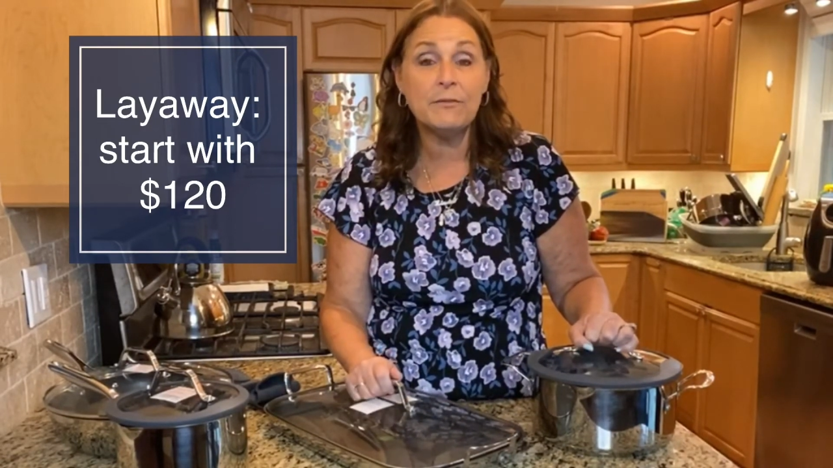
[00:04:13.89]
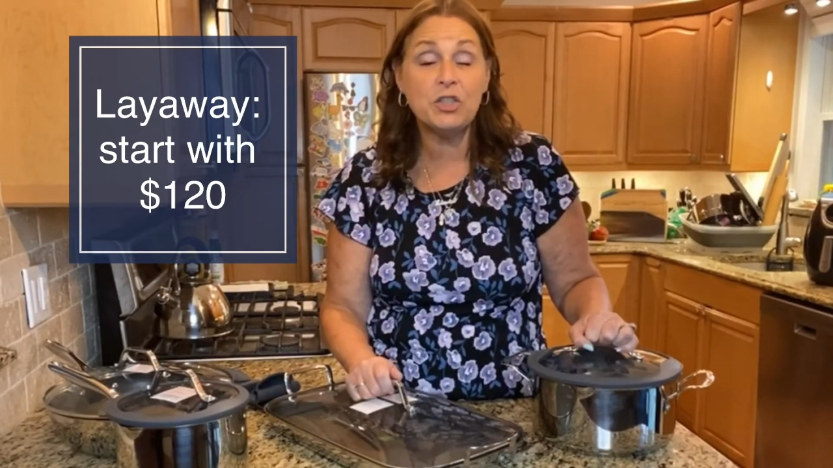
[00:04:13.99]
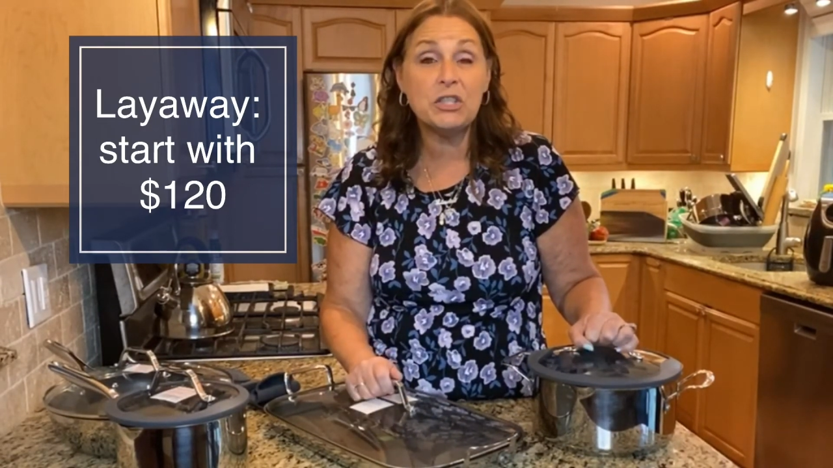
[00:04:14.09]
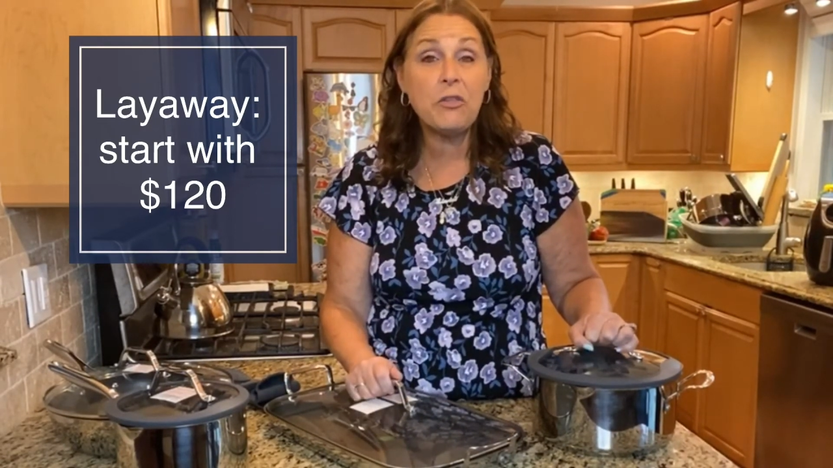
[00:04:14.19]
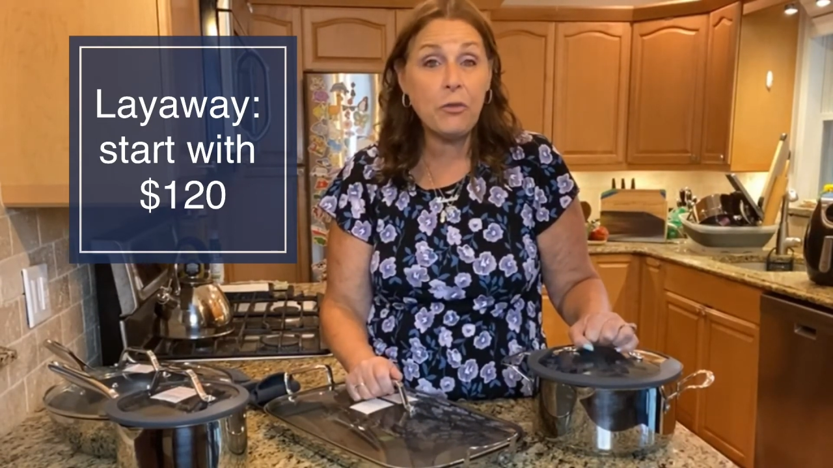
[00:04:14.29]

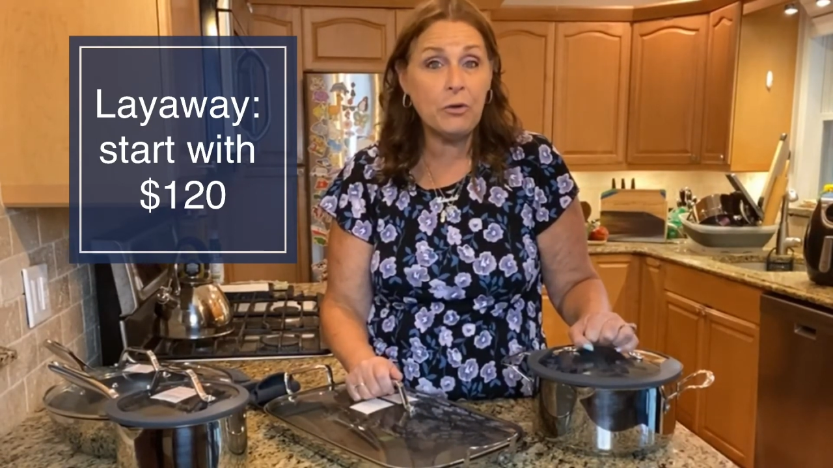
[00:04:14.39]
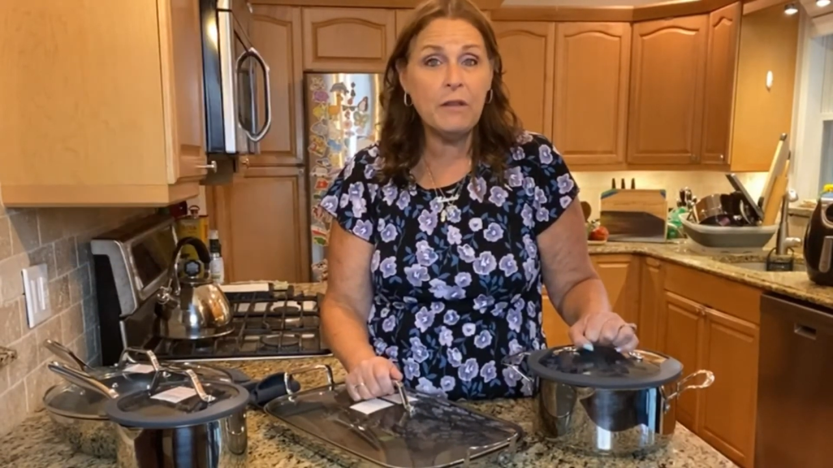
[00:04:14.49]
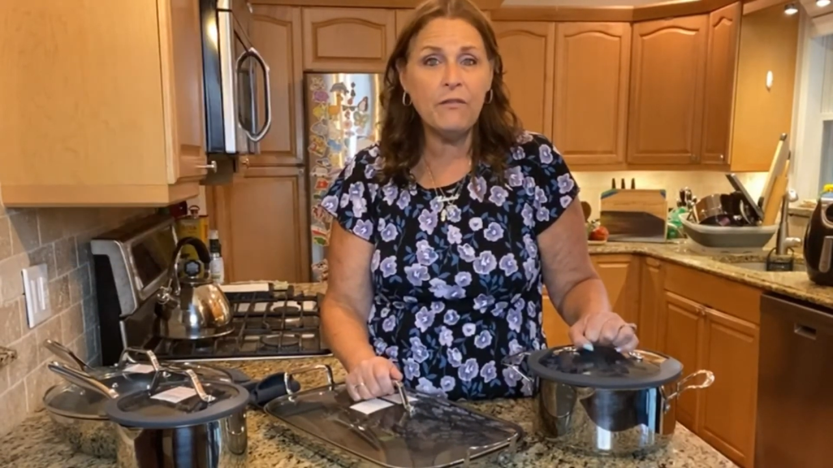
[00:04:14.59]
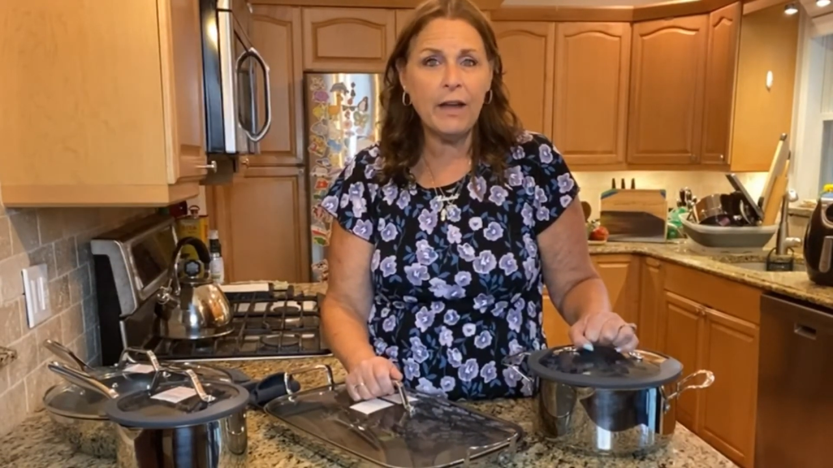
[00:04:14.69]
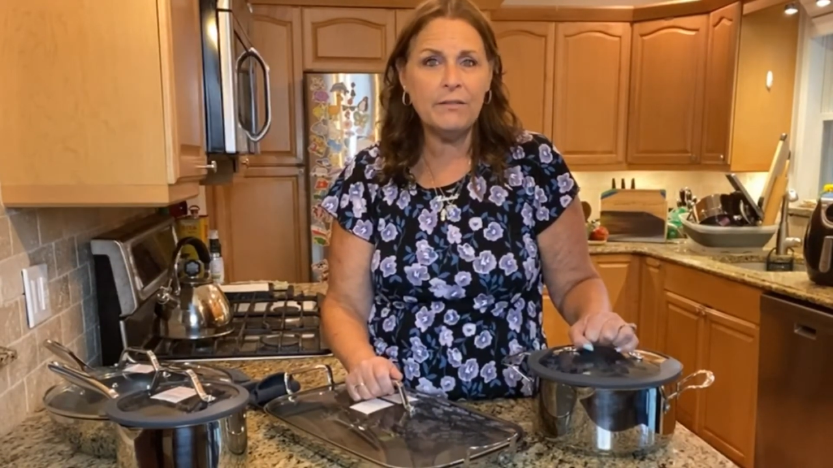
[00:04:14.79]
just
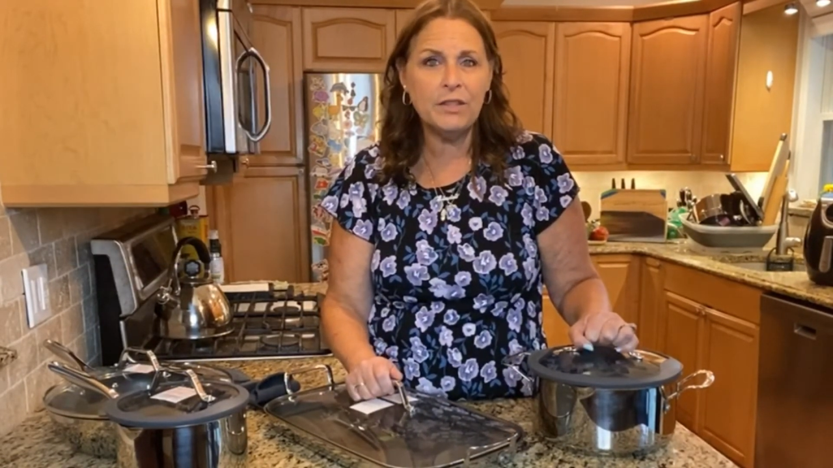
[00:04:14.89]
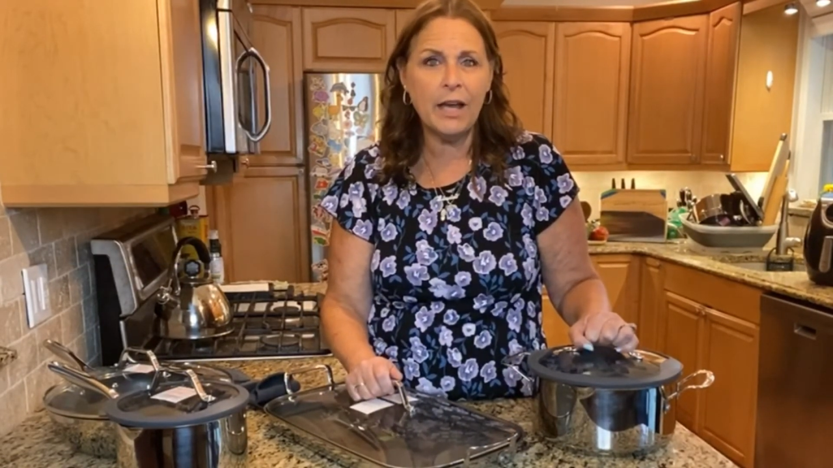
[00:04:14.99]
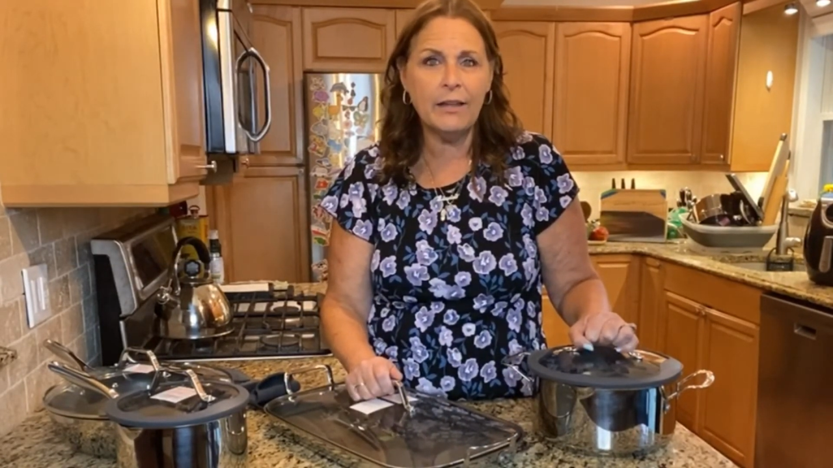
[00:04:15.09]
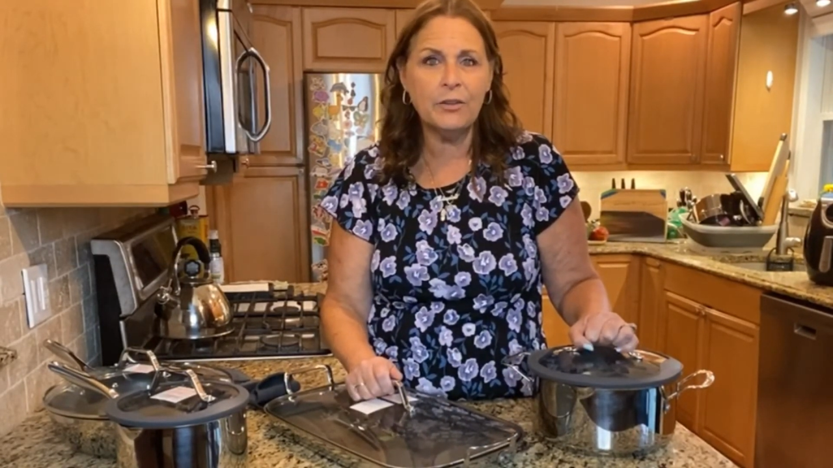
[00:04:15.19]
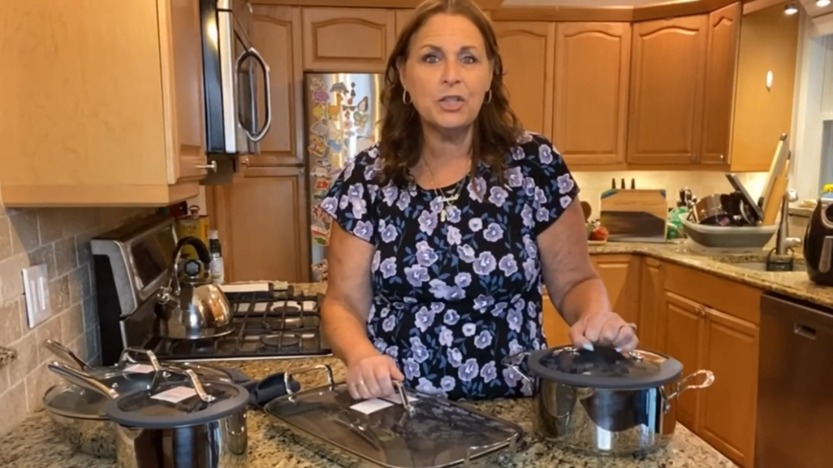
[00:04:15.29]

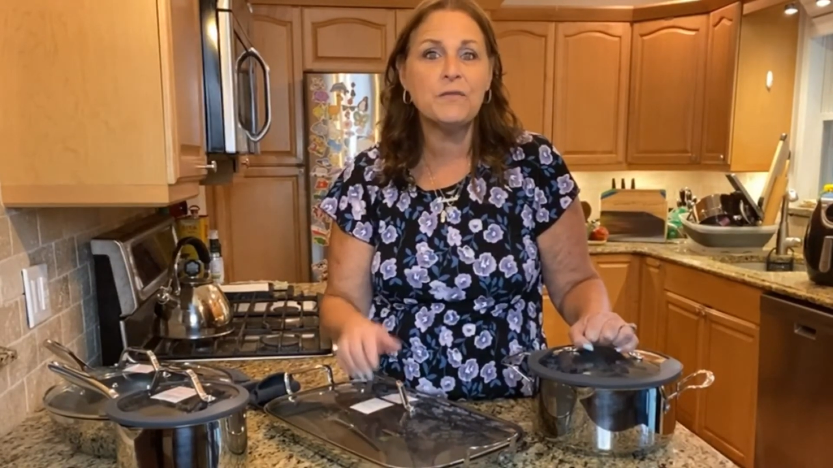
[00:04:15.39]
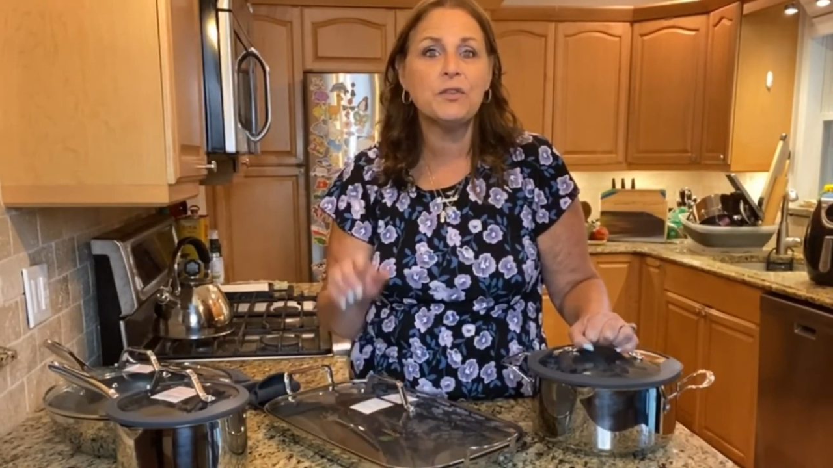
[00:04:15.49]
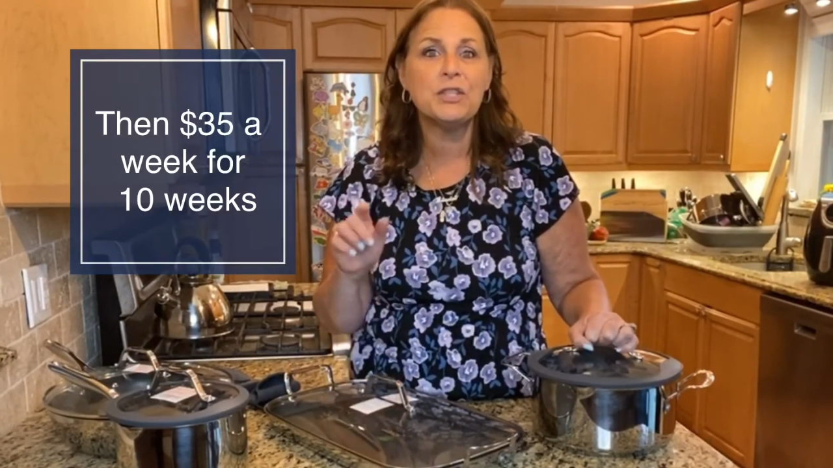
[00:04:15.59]
$35 for